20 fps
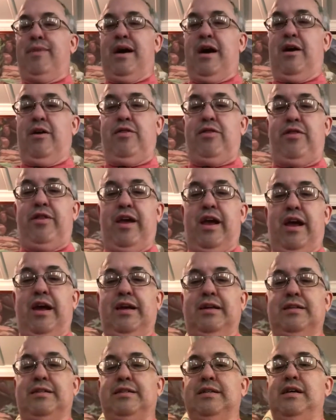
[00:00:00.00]
about
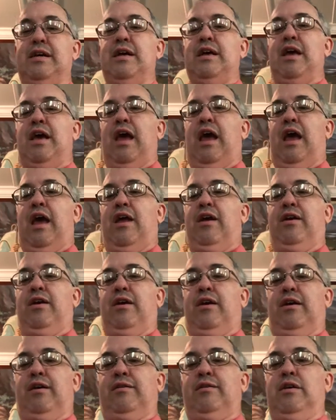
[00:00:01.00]
things.
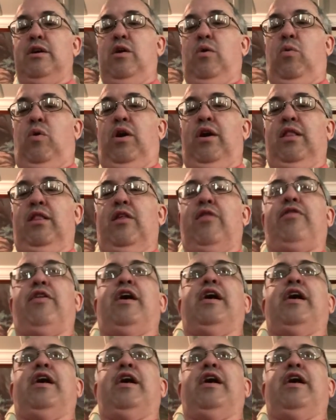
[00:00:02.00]
And uh, one of the